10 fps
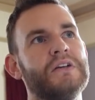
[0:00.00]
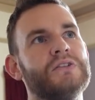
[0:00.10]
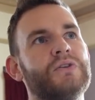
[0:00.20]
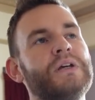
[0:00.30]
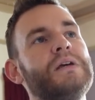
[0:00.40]

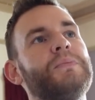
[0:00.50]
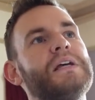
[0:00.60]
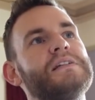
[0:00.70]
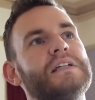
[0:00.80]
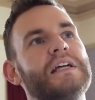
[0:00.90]
So he
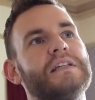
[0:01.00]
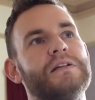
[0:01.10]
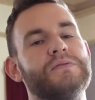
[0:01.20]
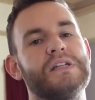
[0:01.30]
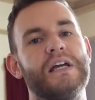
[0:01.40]
basically ended
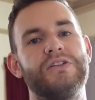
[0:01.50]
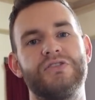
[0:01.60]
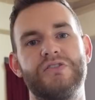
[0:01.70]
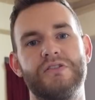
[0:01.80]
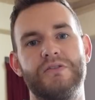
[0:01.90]
up saying
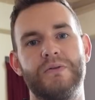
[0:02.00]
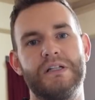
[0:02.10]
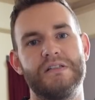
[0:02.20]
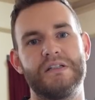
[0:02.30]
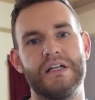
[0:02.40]
just do an
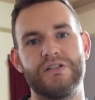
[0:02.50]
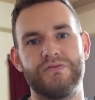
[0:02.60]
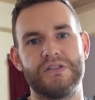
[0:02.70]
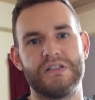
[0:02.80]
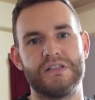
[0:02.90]
insulation
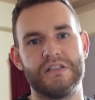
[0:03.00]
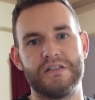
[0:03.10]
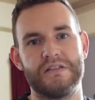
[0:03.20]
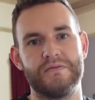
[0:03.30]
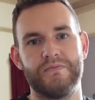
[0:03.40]

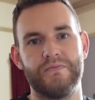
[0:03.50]
resistance,